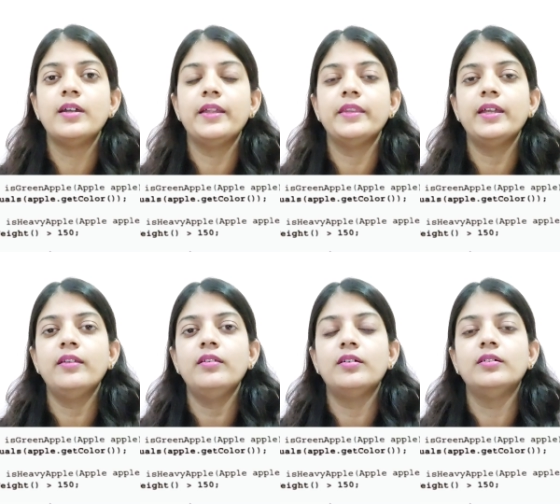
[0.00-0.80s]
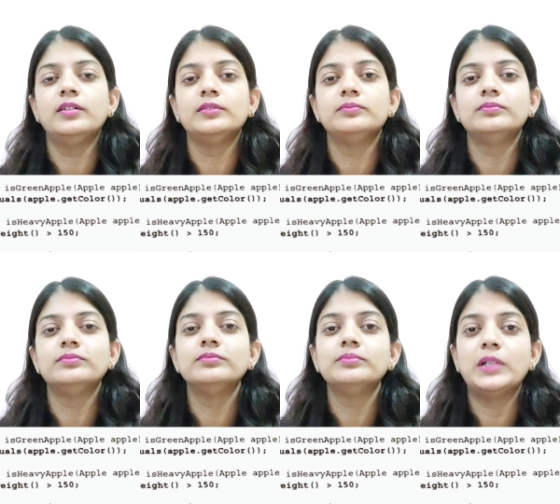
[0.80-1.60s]
and then
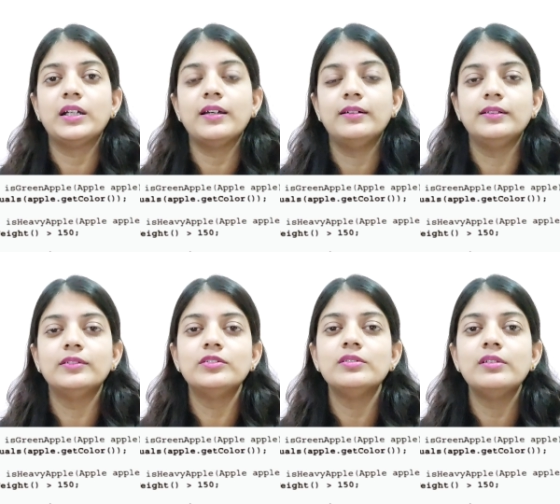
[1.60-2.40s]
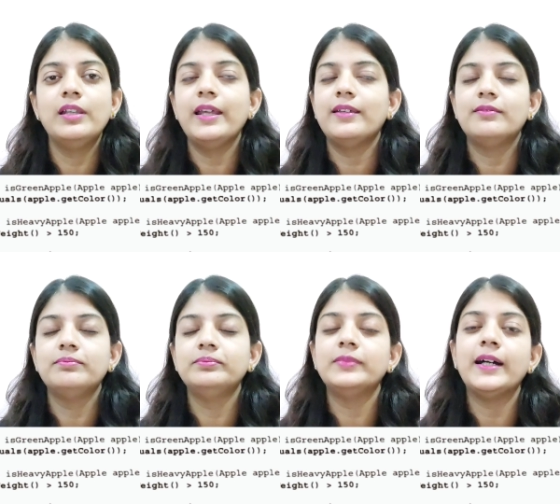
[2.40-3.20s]
but like
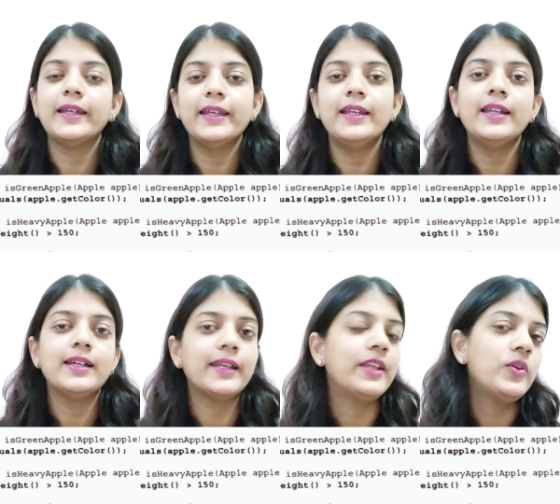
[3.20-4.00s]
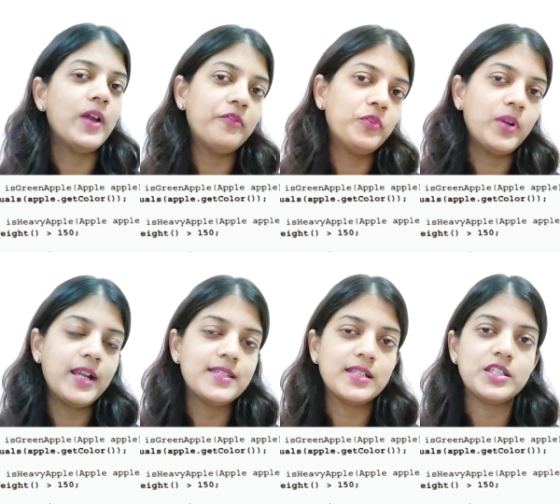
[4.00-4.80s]
again and again you have to
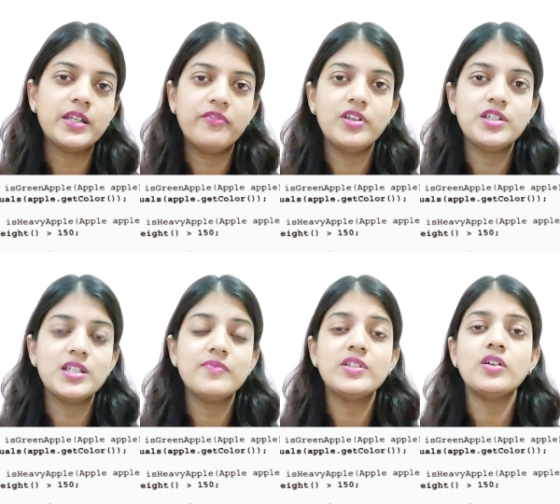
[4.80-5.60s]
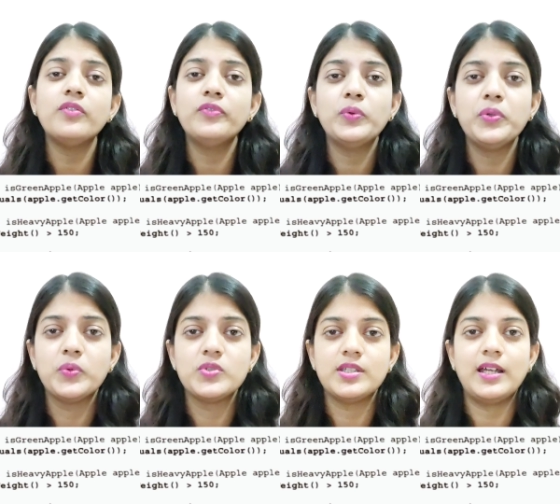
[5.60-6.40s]
write such definitions which are of no
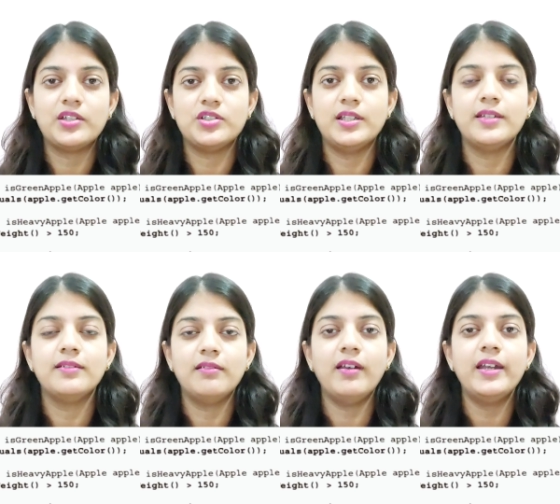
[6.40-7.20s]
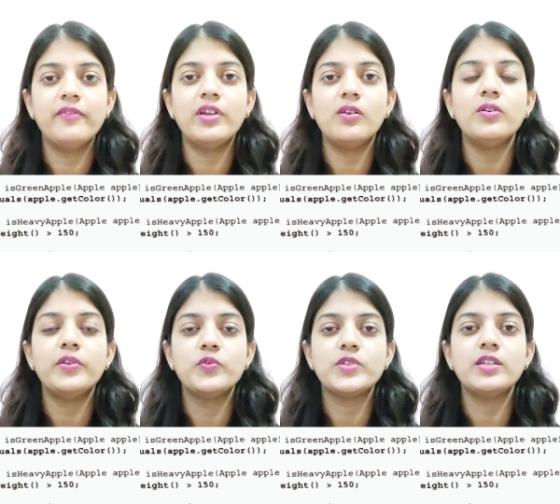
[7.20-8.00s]
use actually, right? We are not
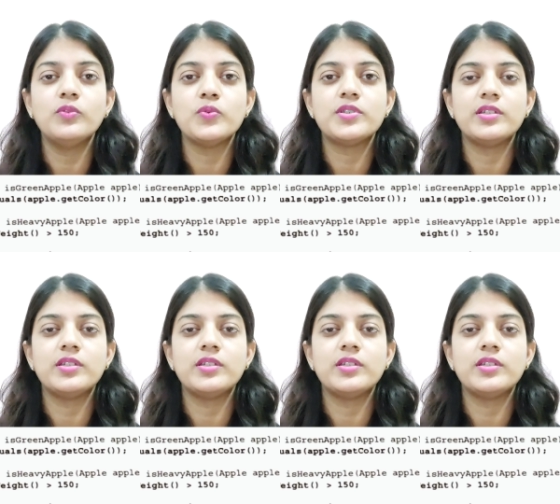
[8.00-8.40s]
using those